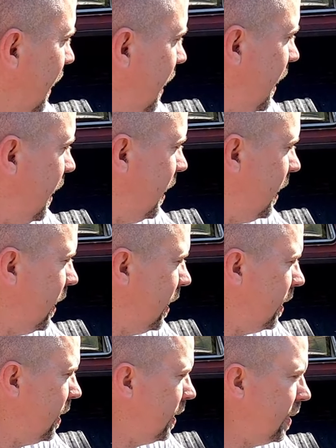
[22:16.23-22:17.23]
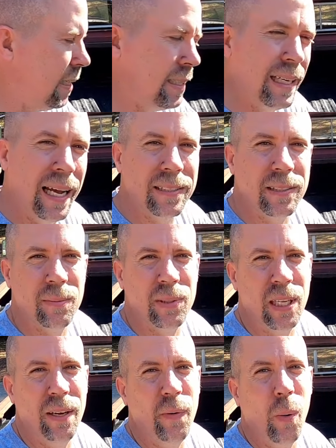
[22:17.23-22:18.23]
And got some
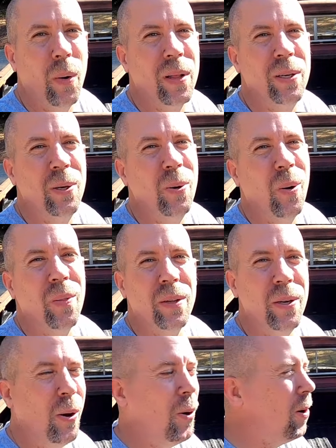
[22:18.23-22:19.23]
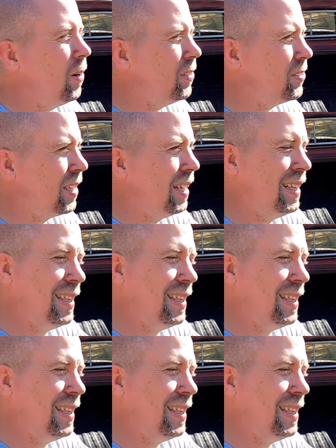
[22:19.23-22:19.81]
stuff I want to do on the doors.